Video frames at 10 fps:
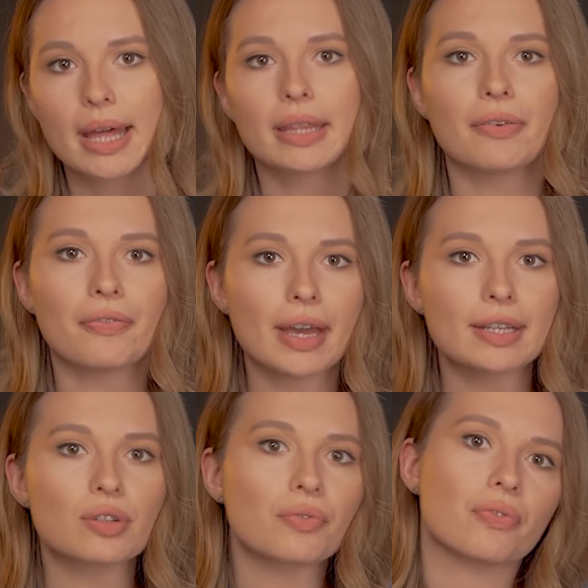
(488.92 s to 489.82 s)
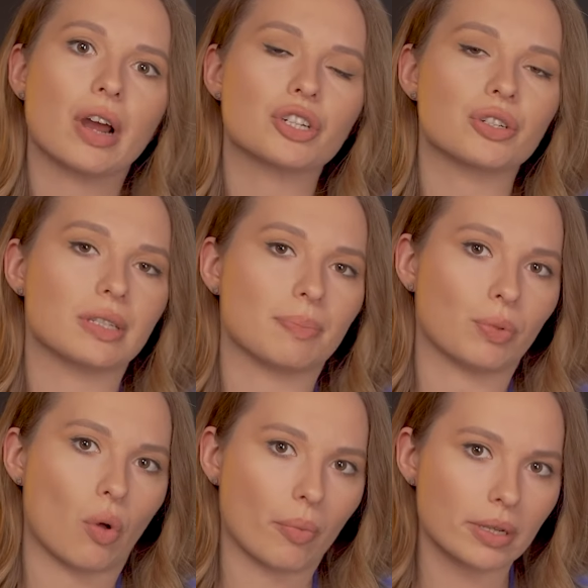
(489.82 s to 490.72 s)
the face of Russian
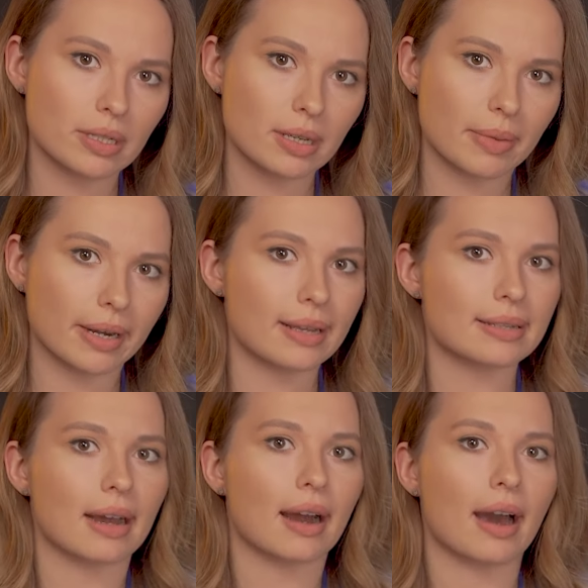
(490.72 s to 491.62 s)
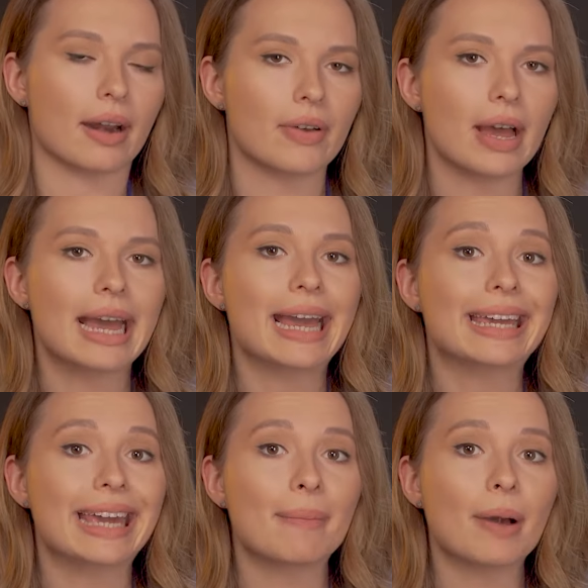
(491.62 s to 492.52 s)
diplomacy, Maria Zakharova,
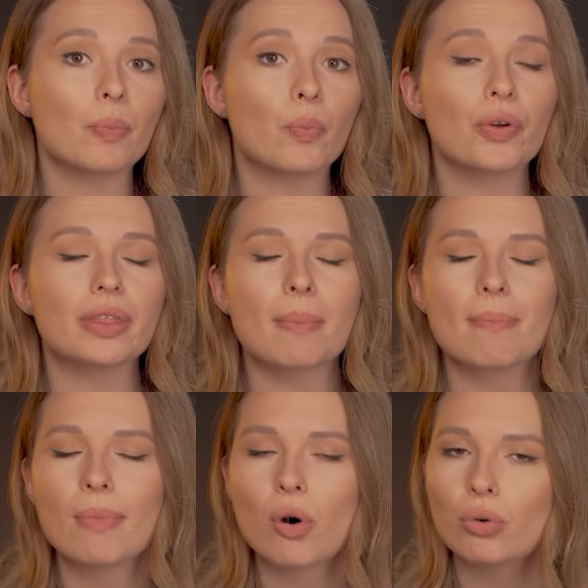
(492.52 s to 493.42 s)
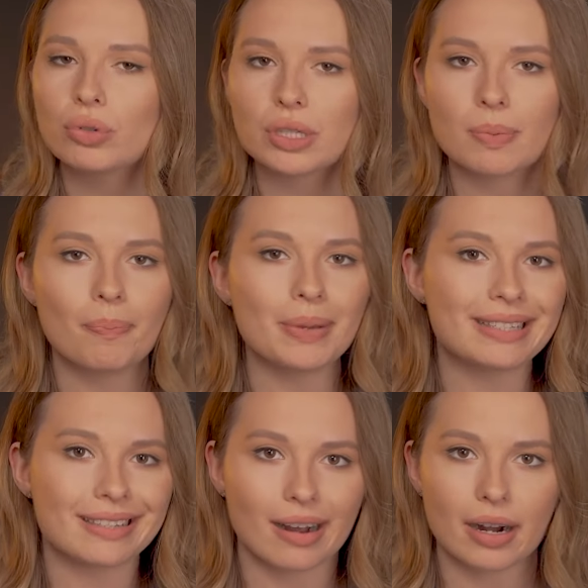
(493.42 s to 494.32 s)
came up with the most
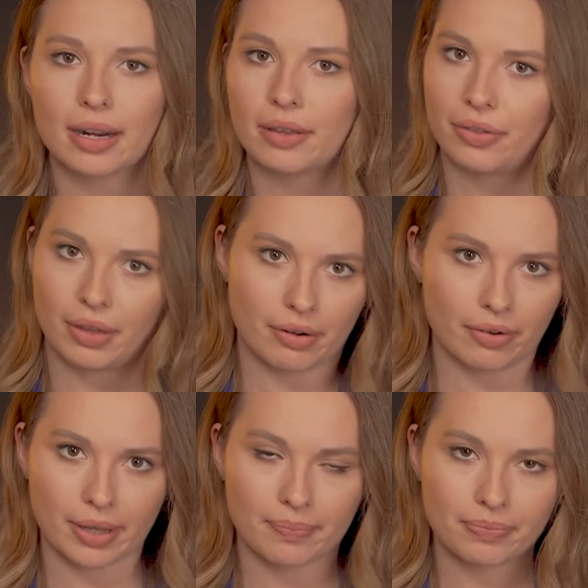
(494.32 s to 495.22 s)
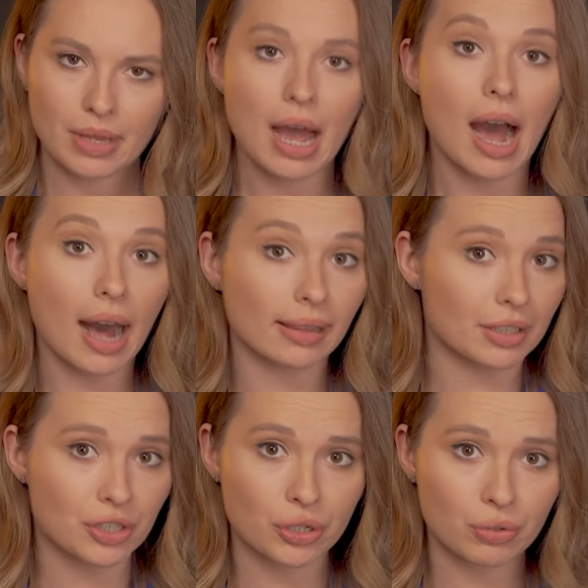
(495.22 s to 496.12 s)
bizarre theory.
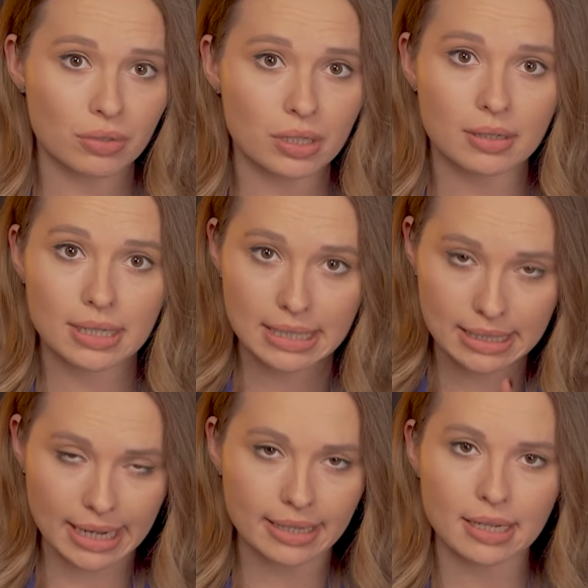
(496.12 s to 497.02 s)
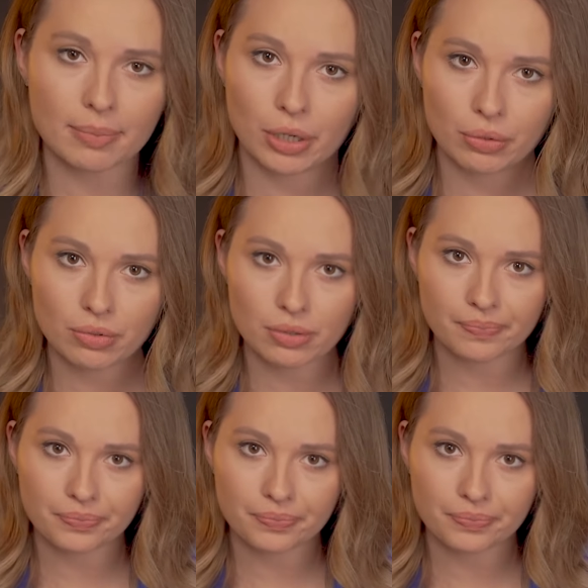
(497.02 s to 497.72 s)
Alex Jones, take some notes.